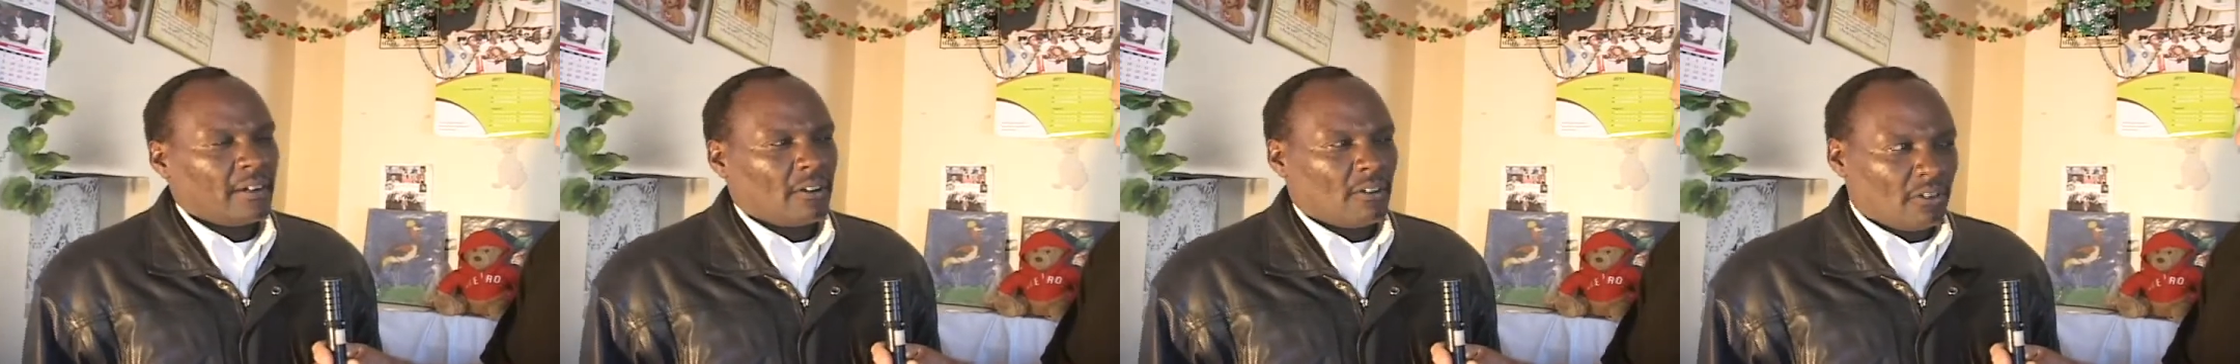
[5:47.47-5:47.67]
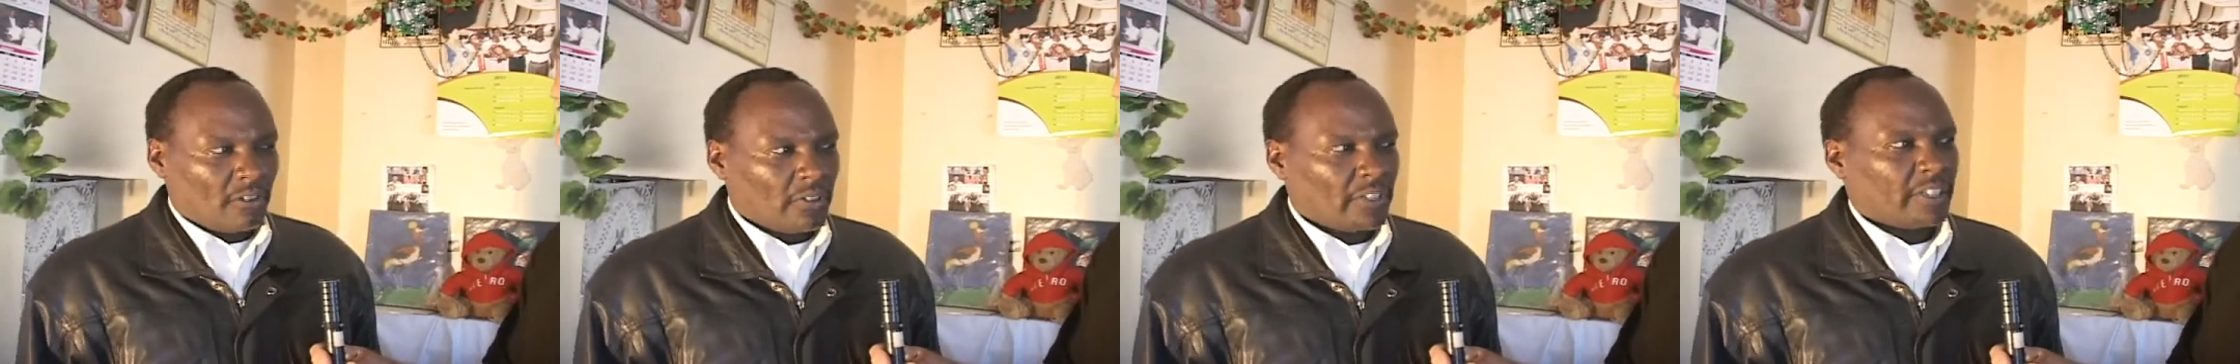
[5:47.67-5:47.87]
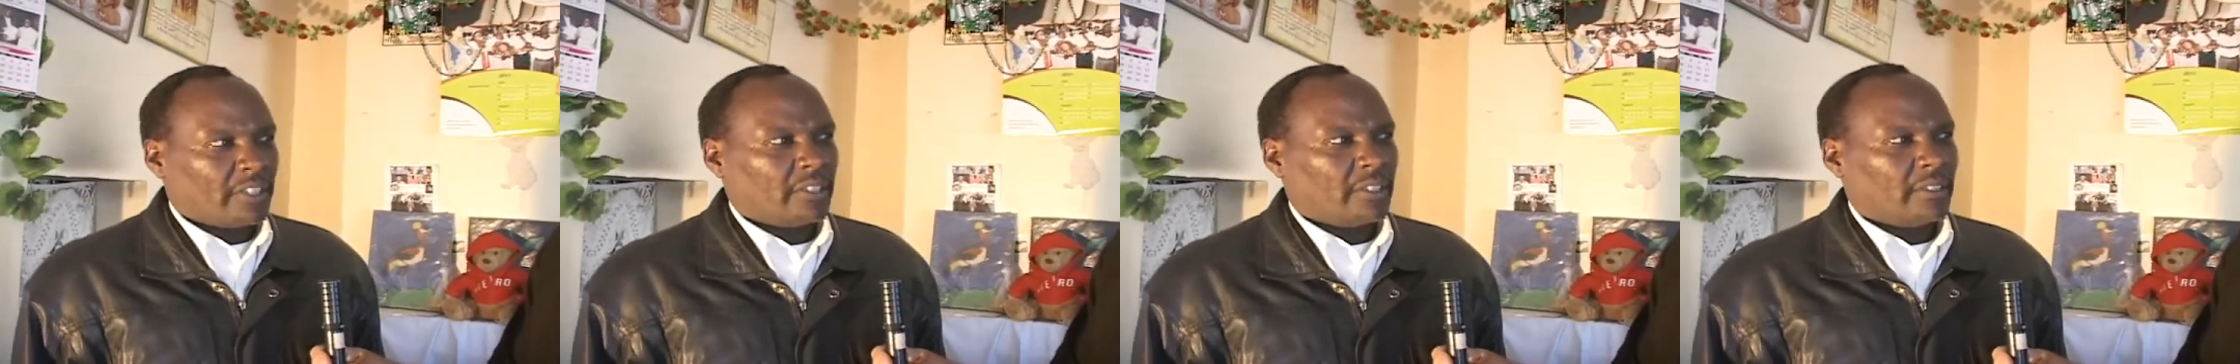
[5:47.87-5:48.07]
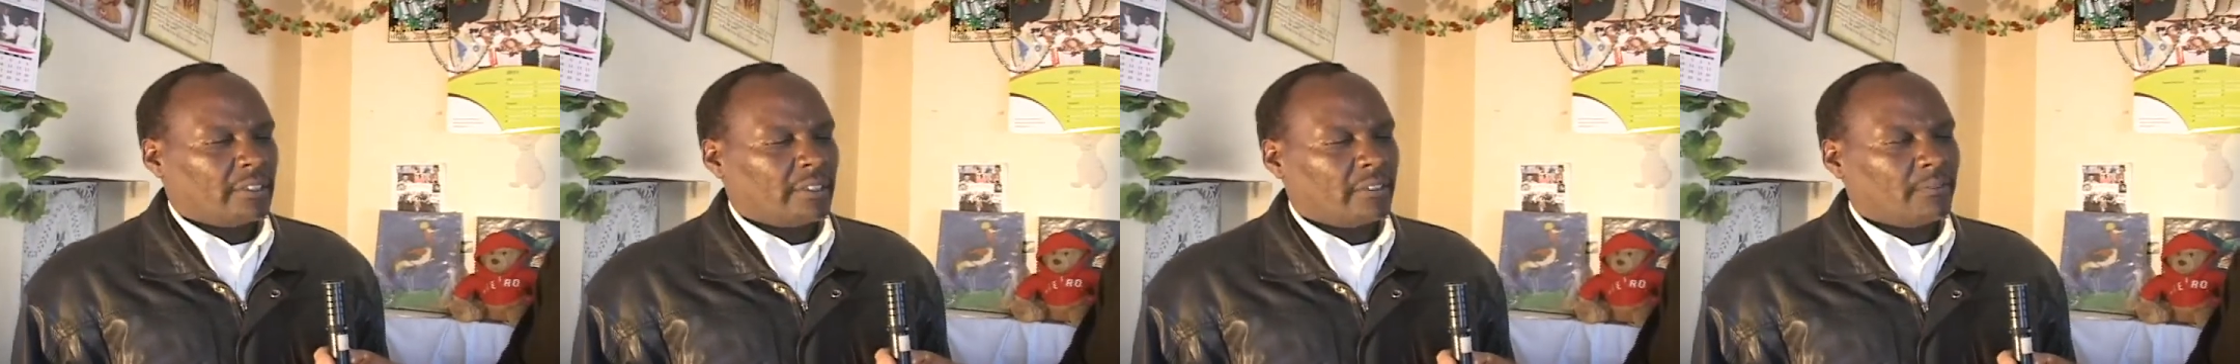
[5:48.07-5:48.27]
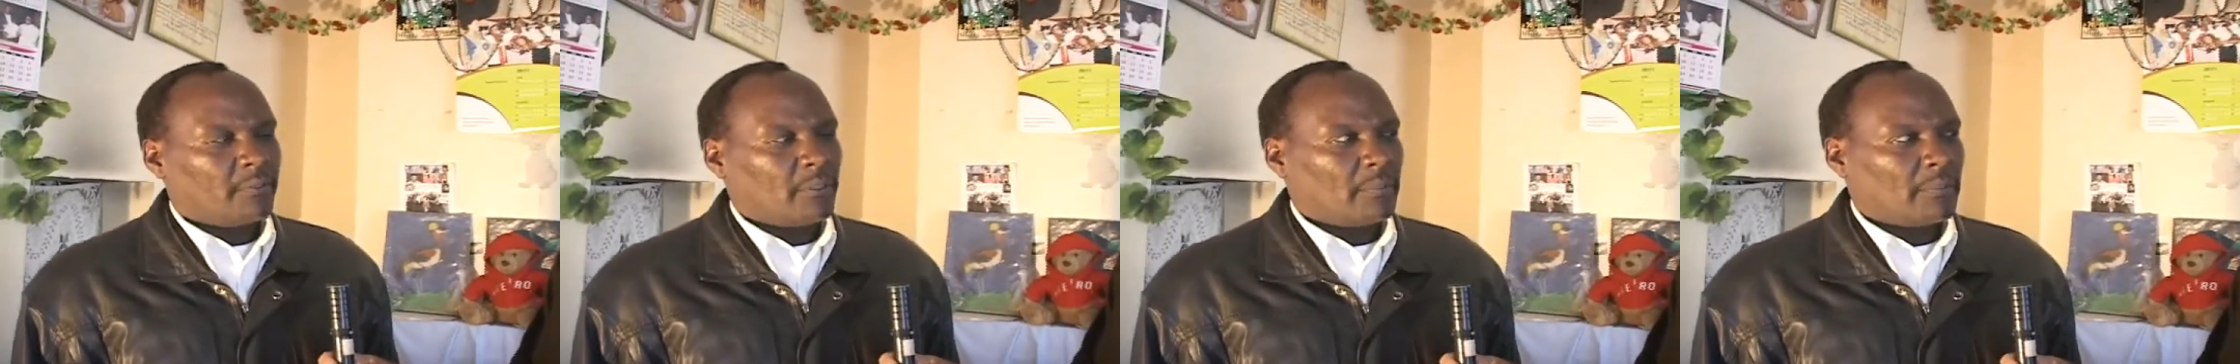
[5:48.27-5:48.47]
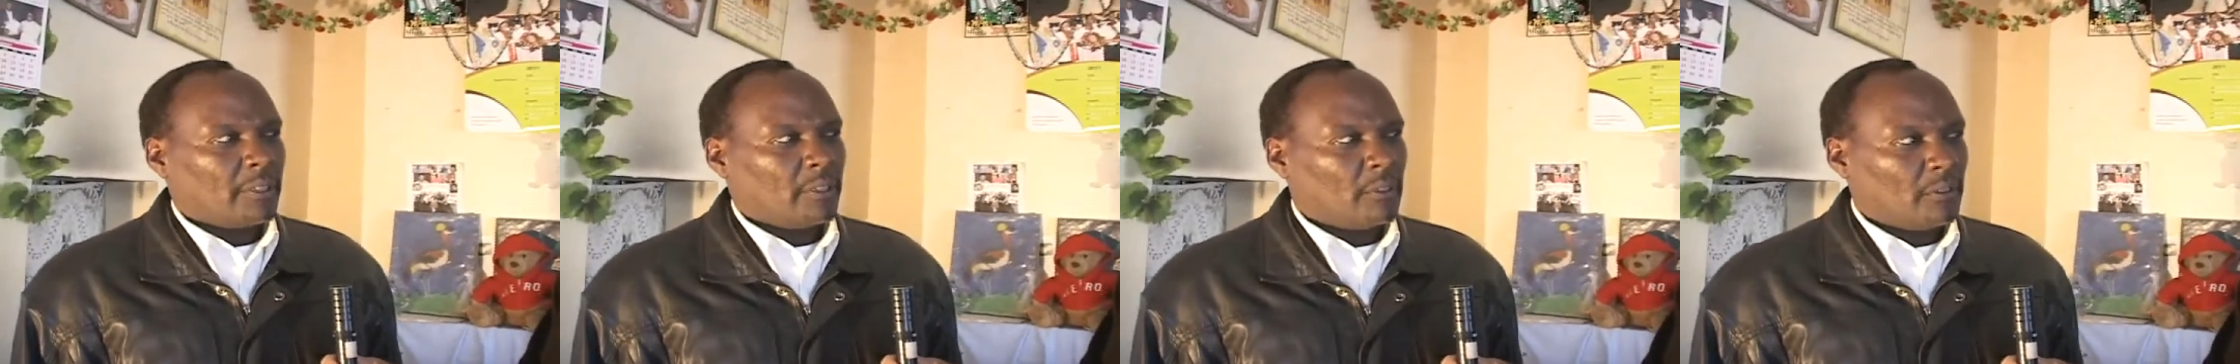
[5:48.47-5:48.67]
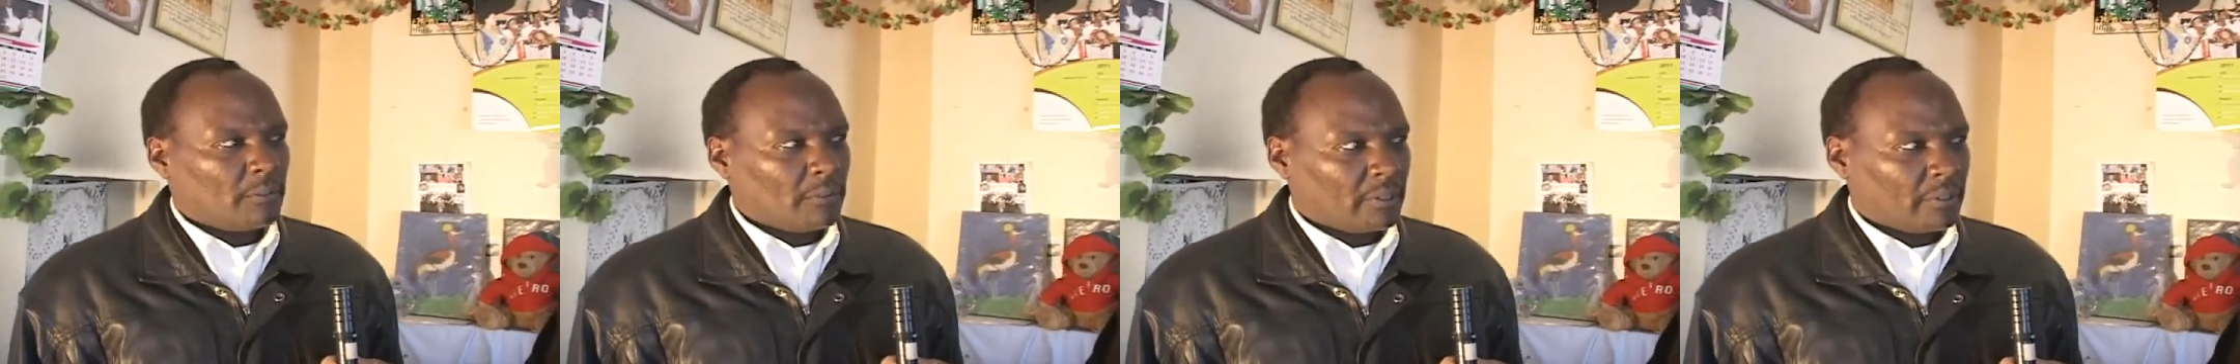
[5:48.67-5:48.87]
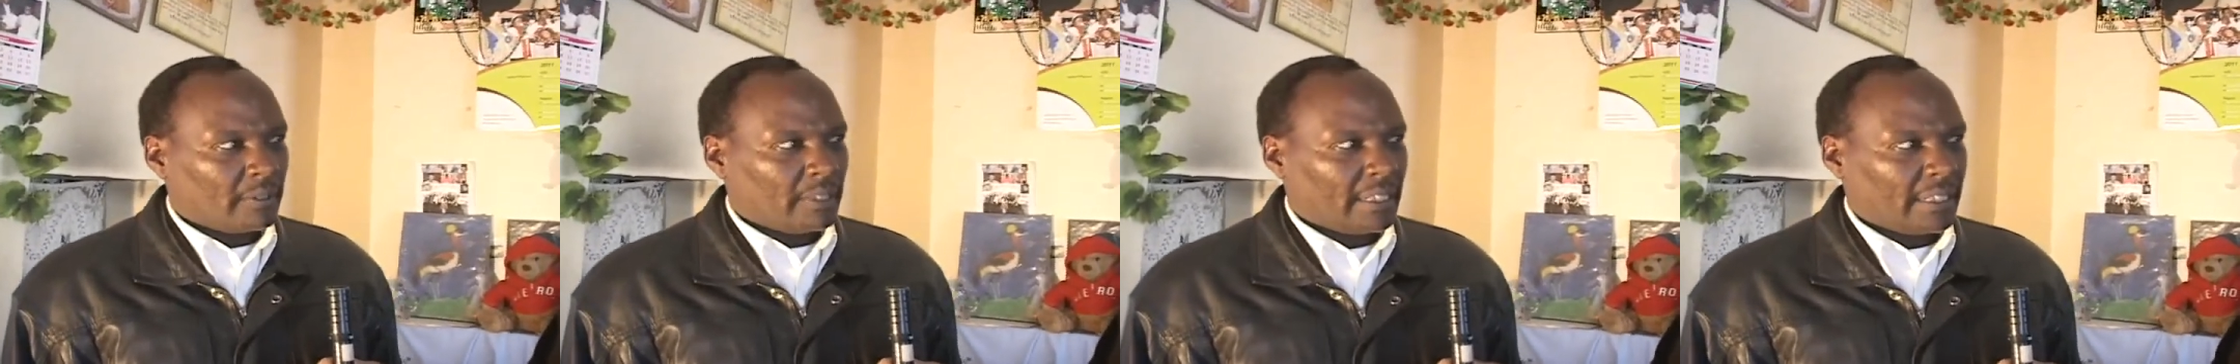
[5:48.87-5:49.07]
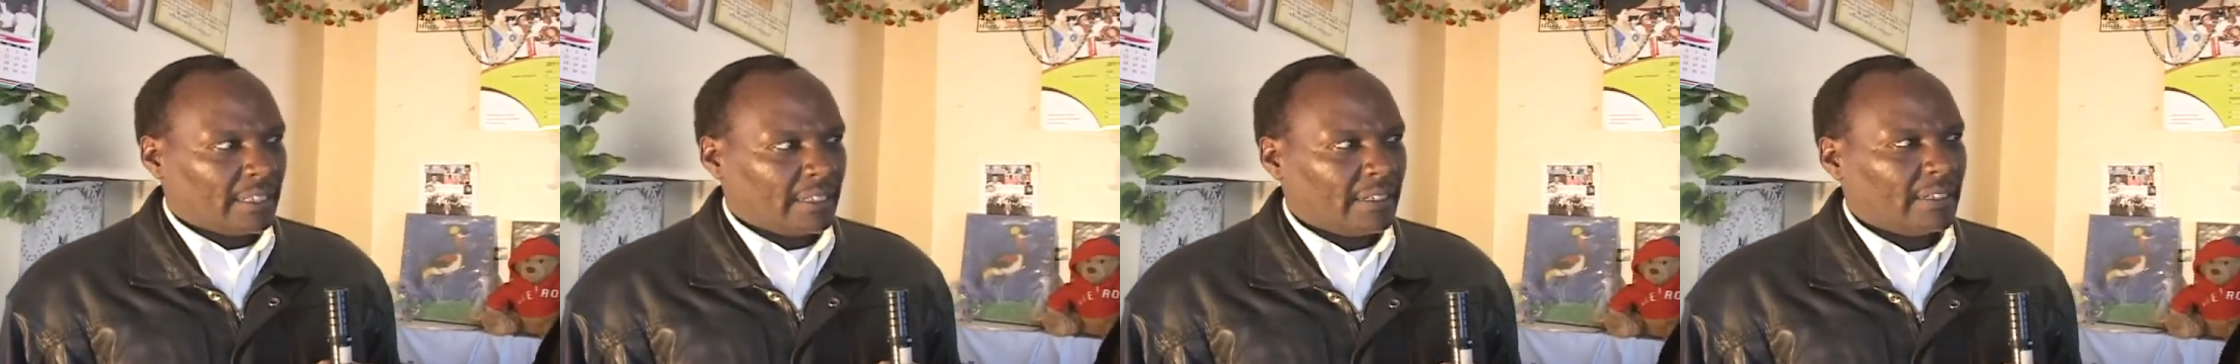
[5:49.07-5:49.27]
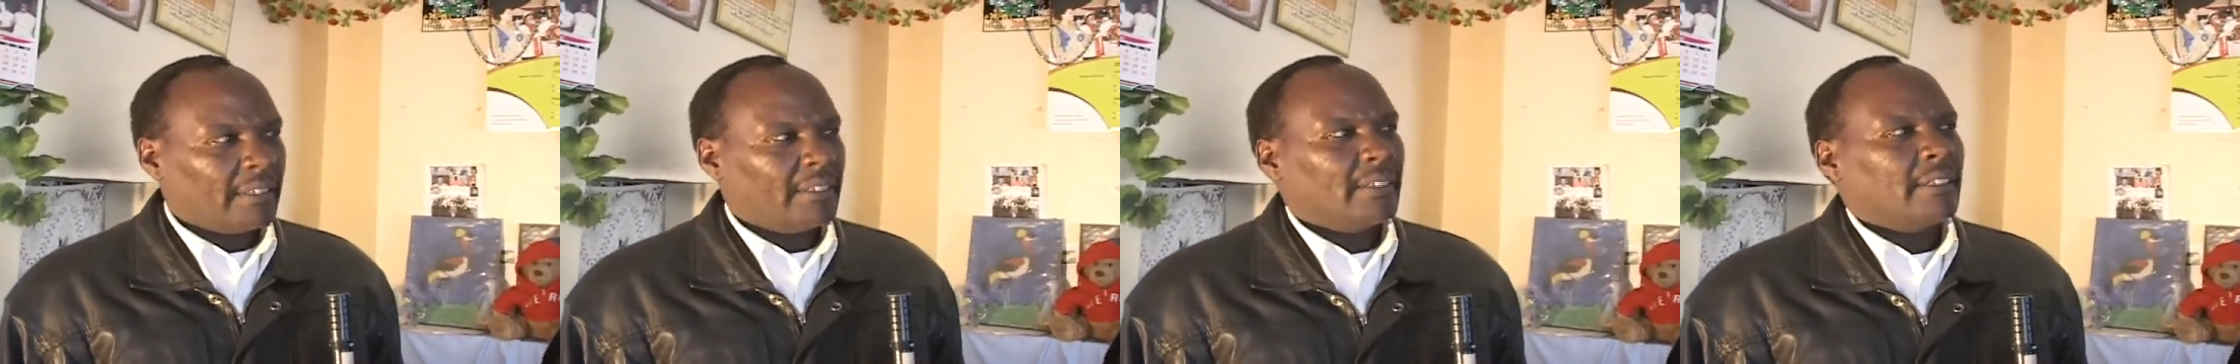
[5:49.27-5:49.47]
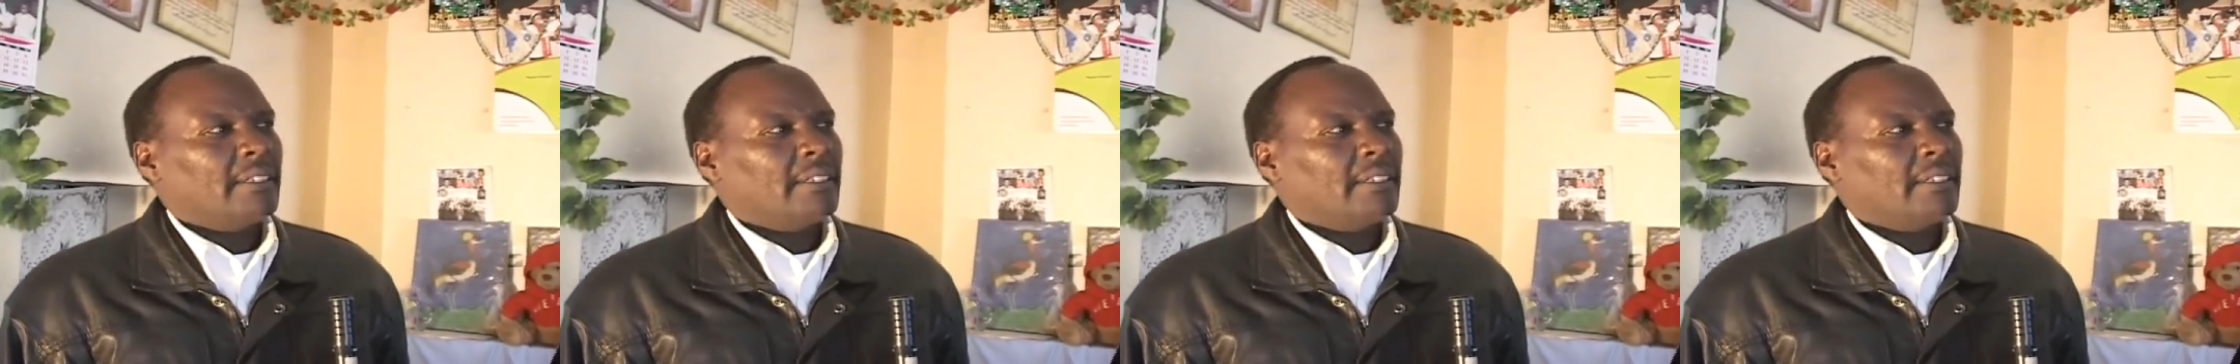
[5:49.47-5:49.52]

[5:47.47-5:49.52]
all the children from the homes together